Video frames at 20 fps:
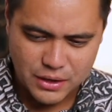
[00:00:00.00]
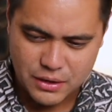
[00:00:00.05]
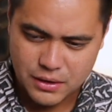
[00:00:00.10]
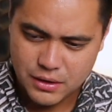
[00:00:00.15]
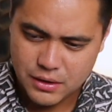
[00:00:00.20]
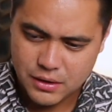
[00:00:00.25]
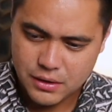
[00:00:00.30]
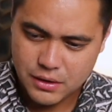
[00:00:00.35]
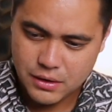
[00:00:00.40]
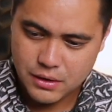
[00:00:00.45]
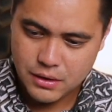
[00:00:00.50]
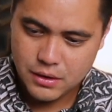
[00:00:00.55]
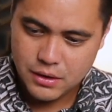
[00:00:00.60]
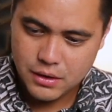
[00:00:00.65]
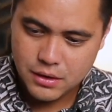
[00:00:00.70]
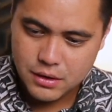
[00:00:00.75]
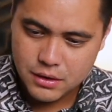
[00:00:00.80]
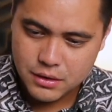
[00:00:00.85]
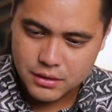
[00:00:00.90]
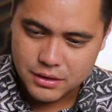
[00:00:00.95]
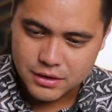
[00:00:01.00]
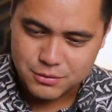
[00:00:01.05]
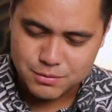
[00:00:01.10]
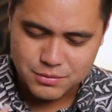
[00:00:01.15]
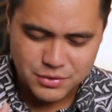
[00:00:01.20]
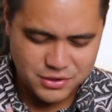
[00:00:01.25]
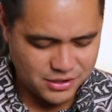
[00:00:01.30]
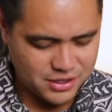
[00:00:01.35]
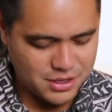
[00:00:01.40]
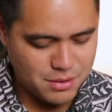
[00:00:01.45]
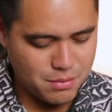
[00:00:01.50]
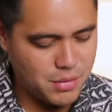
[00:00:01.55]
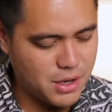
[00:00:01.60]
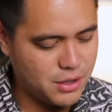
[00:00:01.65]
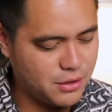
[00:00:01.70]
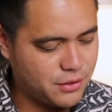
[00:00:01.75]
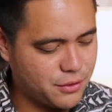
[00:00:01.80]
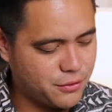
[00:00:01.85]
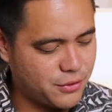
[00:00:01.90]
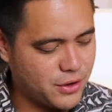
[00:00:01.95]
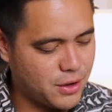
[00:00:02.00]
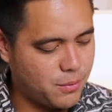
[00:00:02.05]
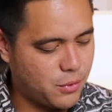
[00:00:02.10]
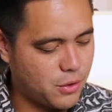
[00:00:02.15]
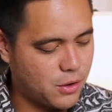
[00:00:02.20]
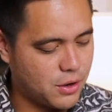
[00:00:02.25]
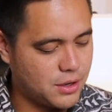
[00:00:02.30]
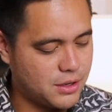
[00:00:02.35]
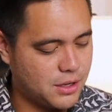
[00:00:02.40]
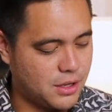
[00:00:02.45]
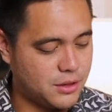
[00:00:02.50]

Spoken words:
In the middle of the fretboard,